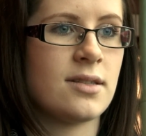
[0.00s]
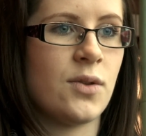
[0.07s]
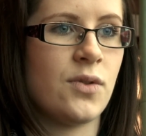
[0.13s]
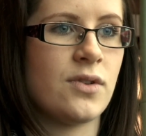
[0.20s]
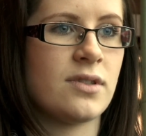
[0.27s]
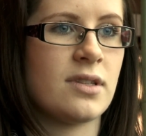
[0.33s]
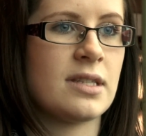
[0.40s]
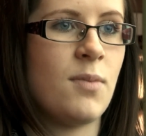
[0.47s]
So
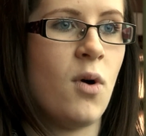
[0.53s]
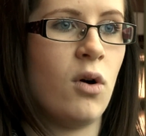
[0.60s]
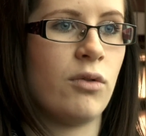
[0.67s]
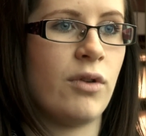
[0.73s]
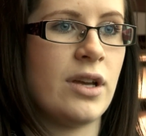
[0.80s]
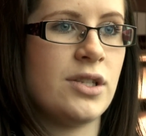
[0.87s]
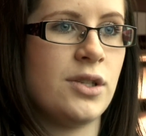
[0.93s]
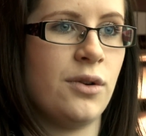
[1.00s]
there's a small
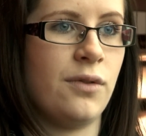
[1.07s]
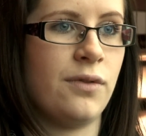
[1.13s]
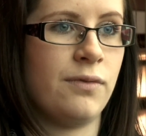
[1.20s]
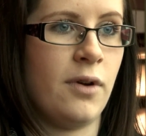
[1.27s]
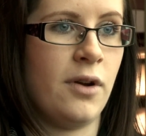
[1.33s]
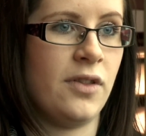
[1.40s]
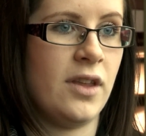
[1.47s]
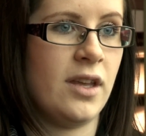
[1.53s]
ratio
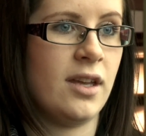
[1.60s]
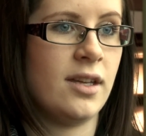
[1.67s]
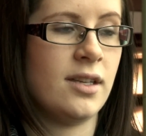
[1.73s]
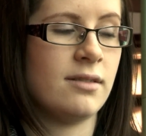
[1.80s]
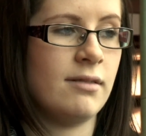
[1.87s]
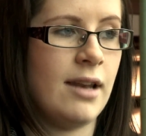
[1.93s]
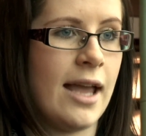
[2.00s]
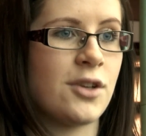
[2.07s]
for the
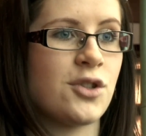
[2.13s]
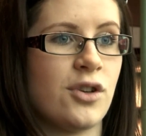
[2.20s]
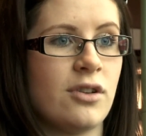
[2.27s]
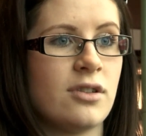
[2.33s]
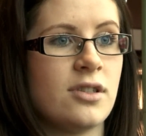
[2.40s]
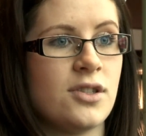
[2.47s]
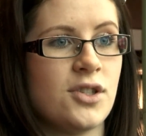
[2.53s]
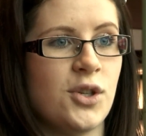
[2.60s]

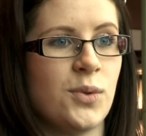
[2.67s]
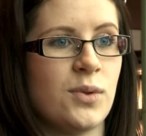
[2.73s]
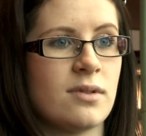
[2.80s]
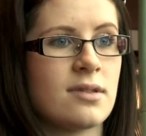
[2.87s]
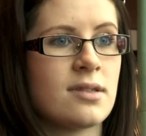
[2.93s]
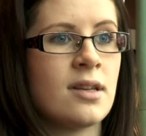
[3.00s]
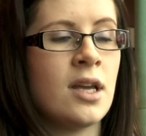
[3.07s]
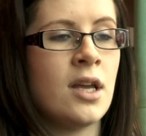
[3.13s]
lecturer to
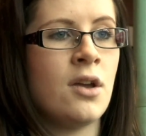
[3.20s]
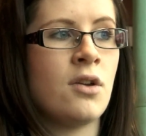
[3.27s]
students,